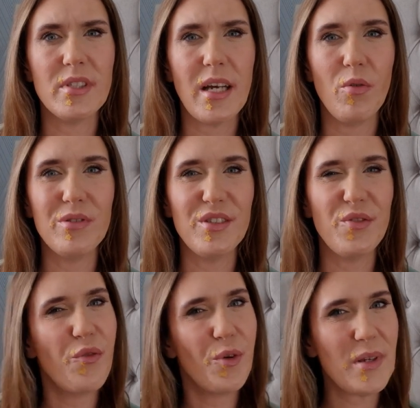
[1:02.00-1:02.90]
was
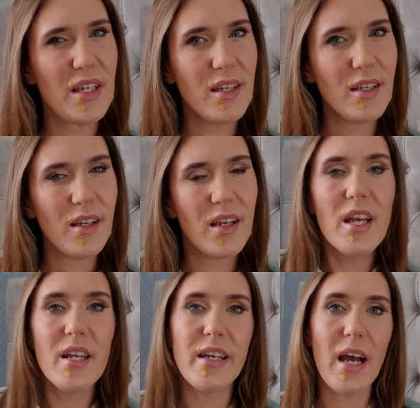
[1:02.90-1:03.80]
outed for being.
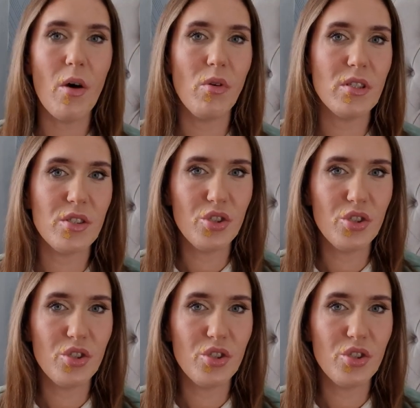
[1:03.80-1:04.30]
Now,